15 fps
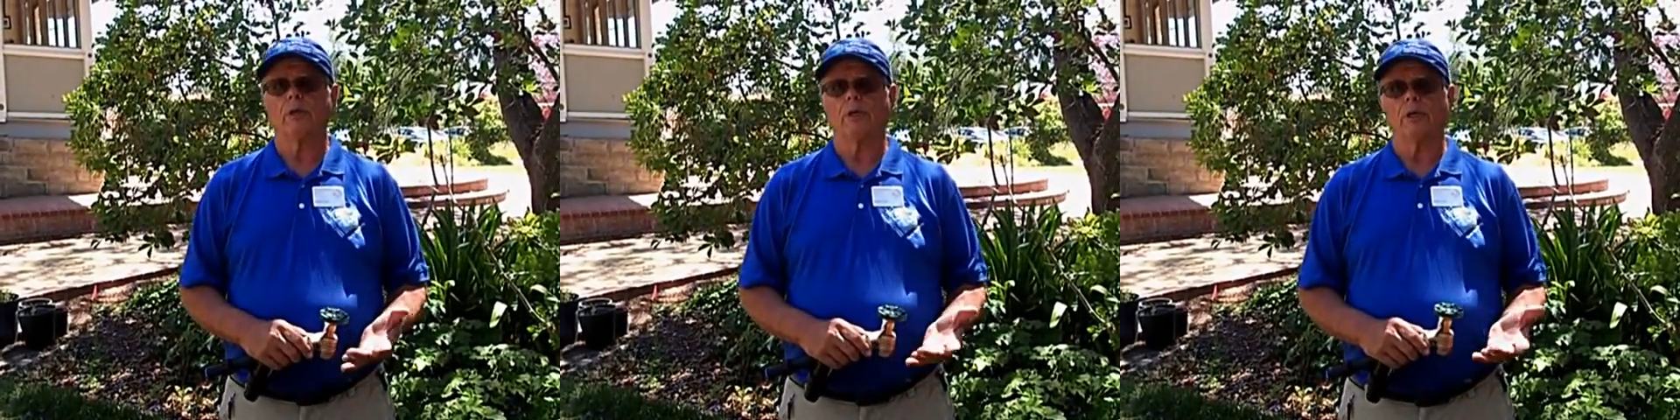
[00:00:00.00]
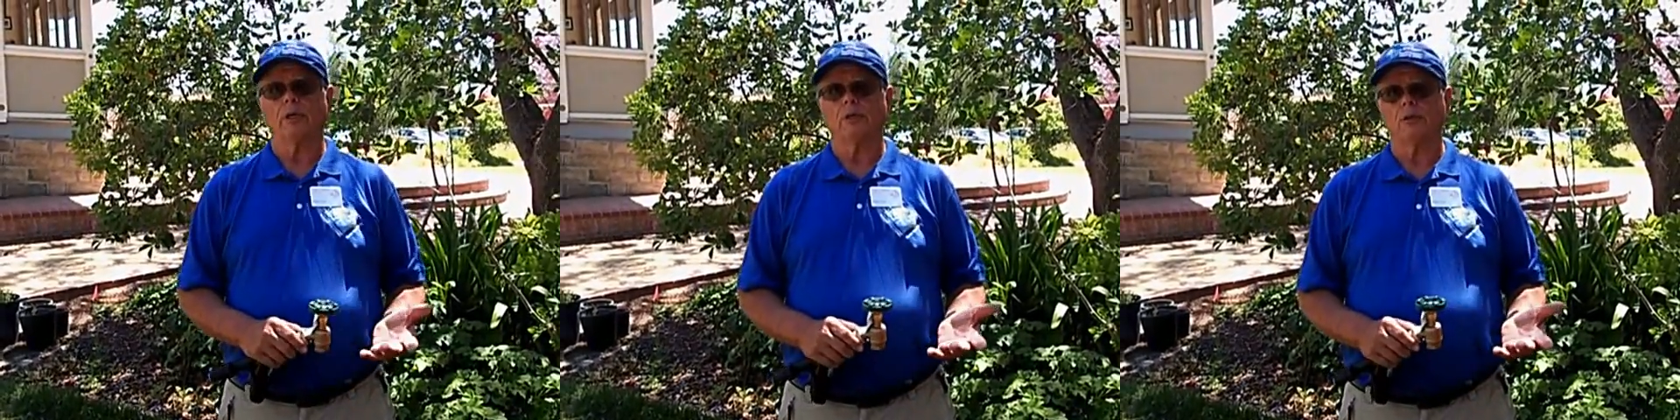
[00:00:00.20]

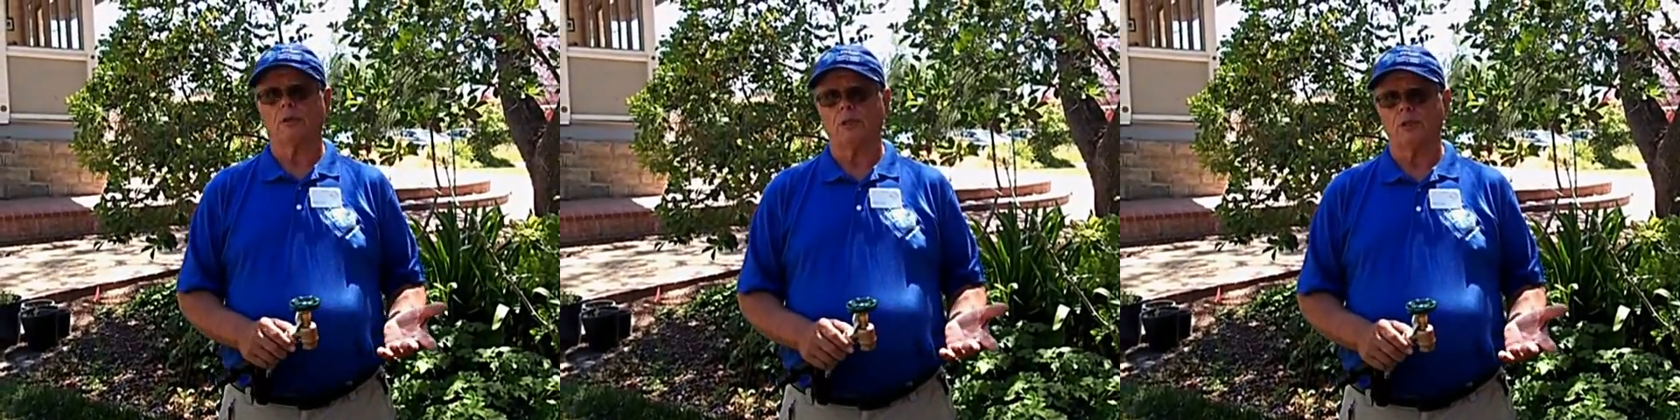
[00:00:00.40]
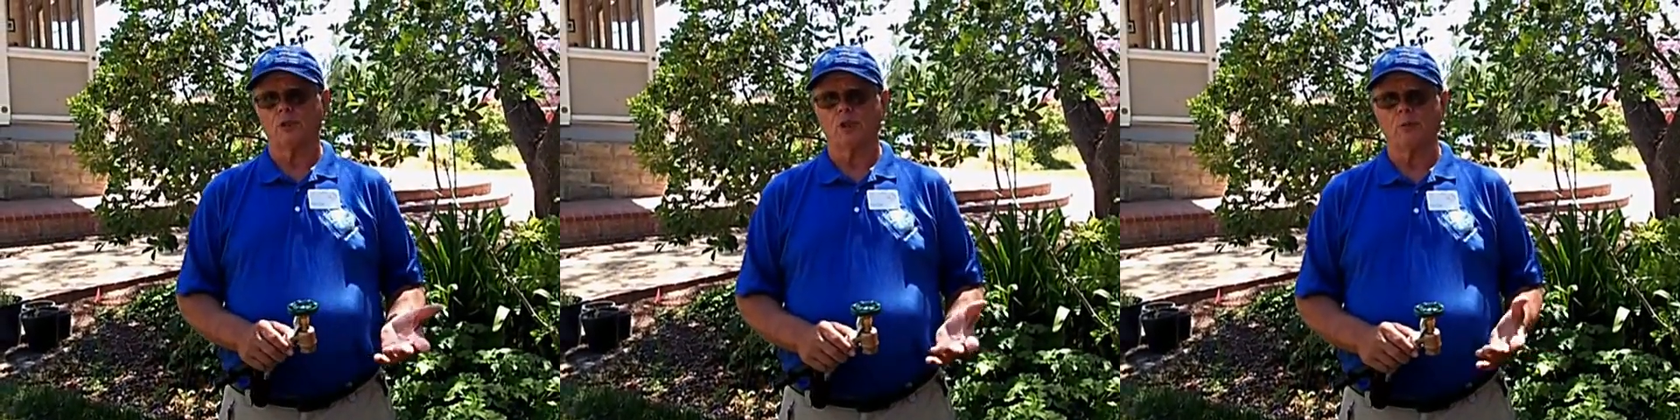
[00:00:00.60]
it
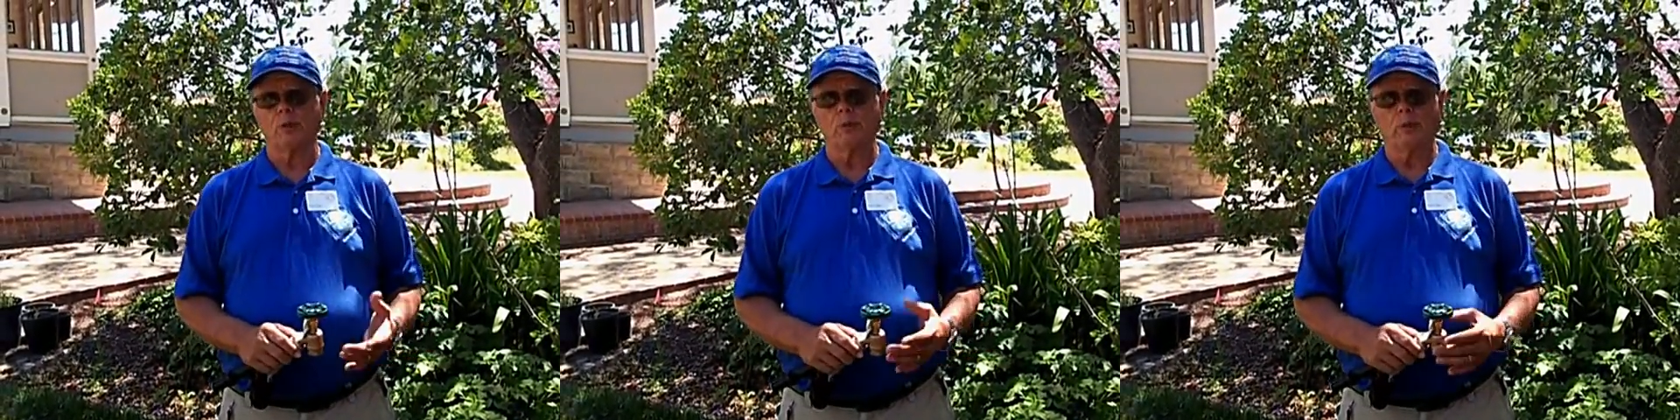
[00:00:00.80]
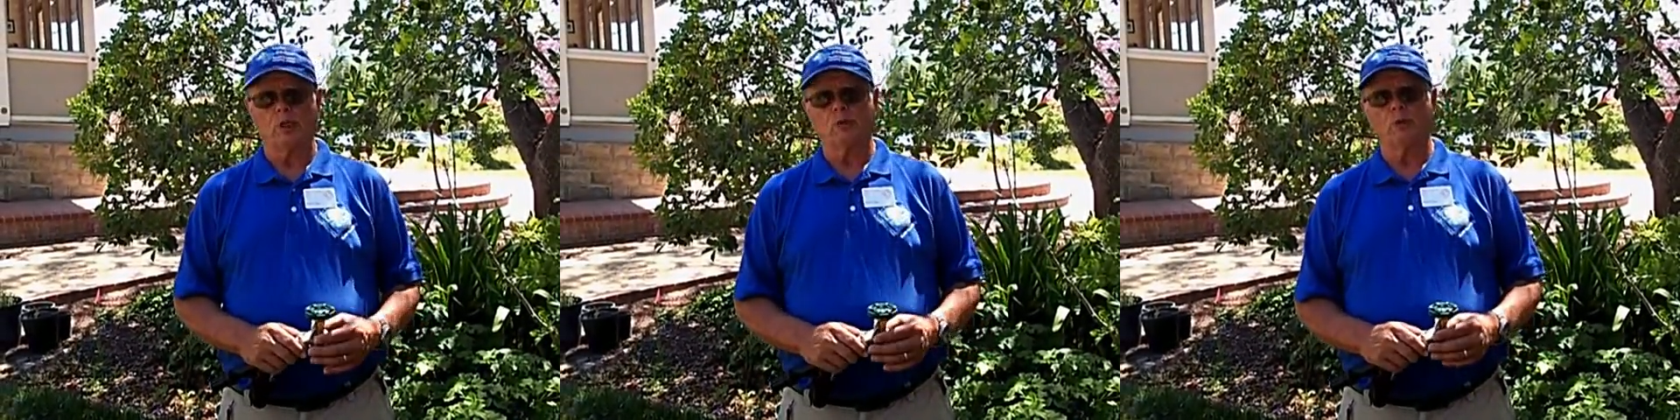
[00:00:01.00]
tends to
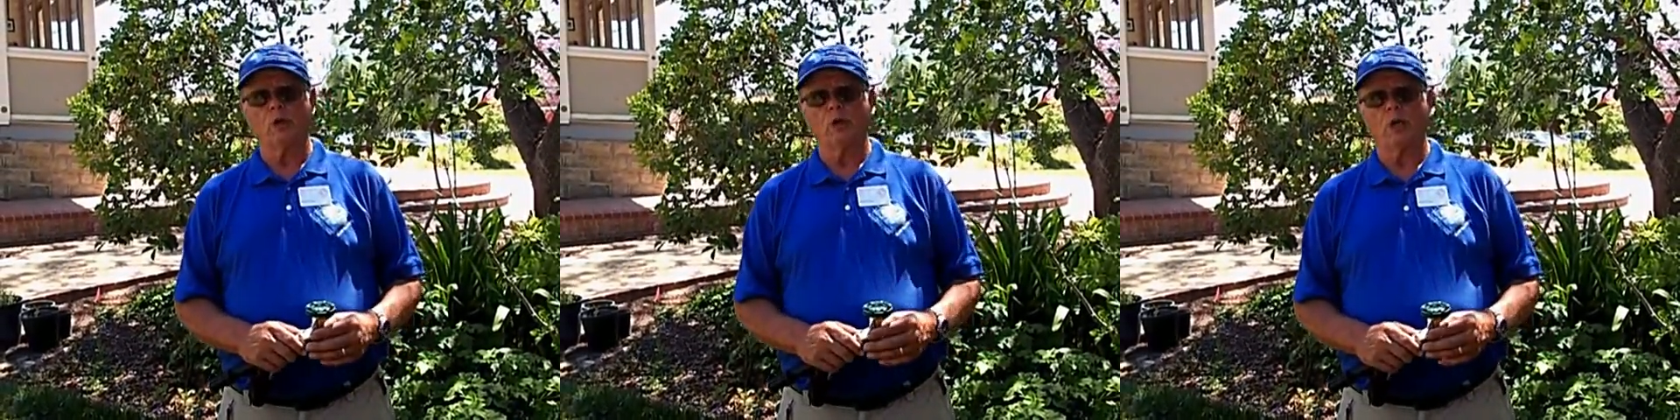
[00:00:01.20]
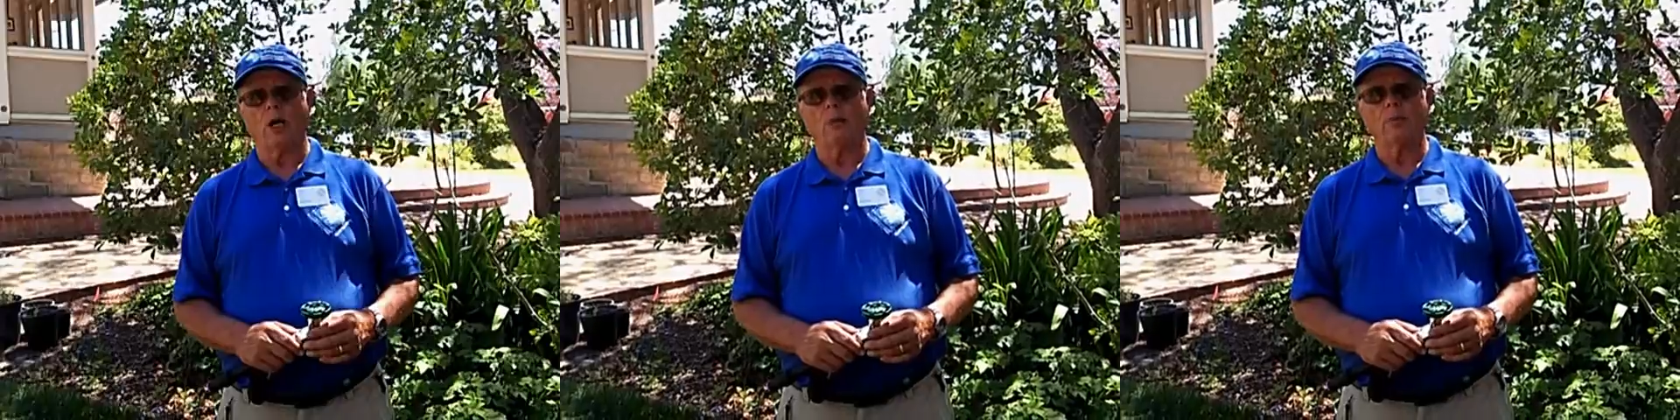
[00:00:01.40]
be much
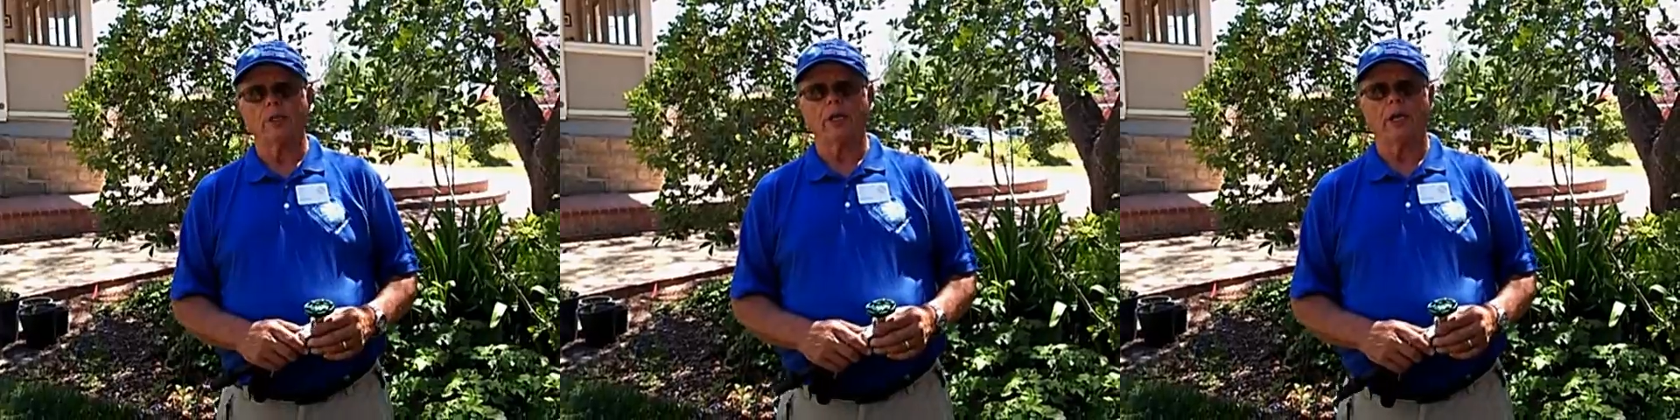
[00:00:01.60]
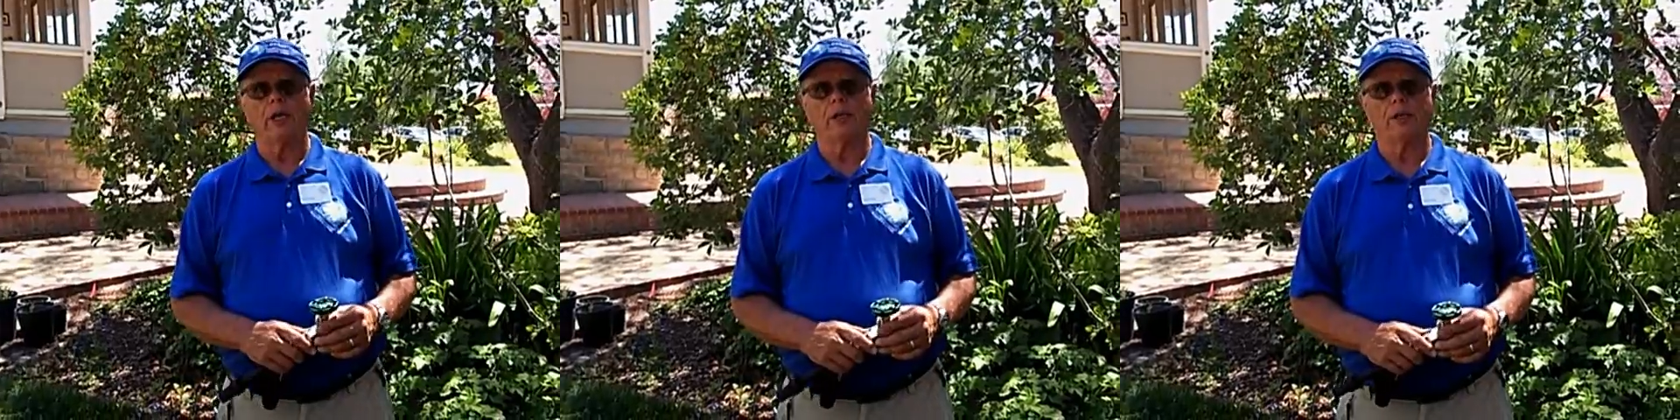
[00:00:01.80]
more
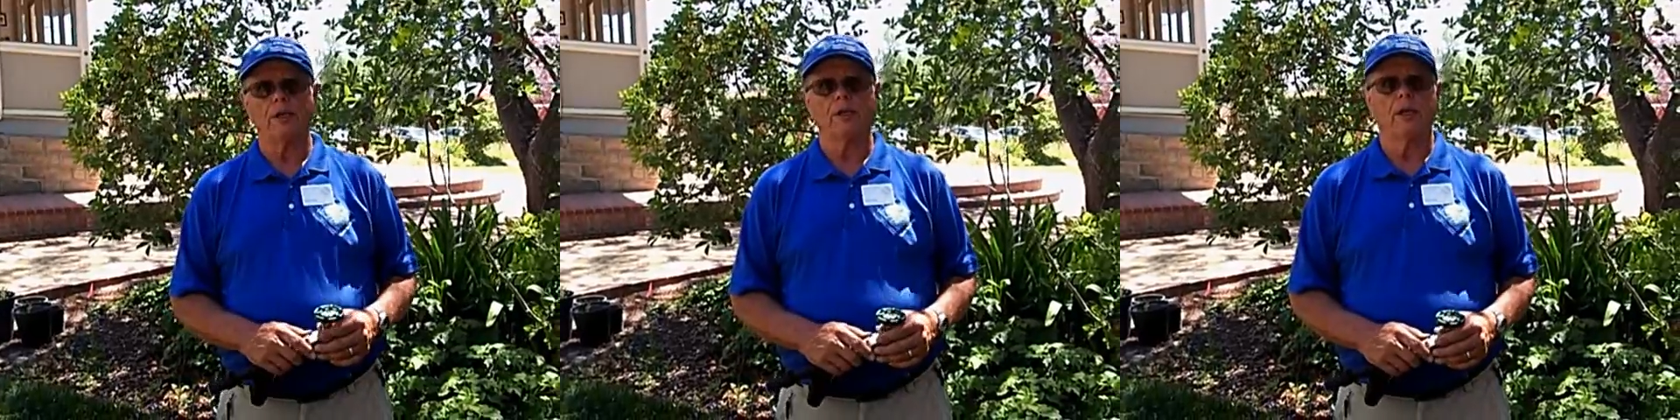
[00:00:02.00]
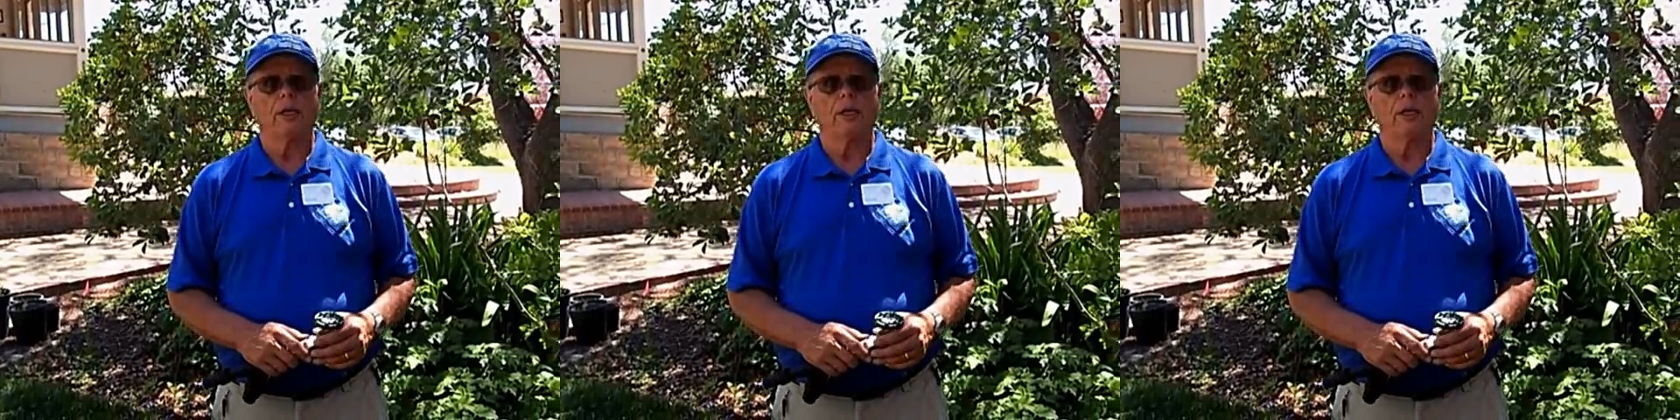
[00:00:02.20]
complicated,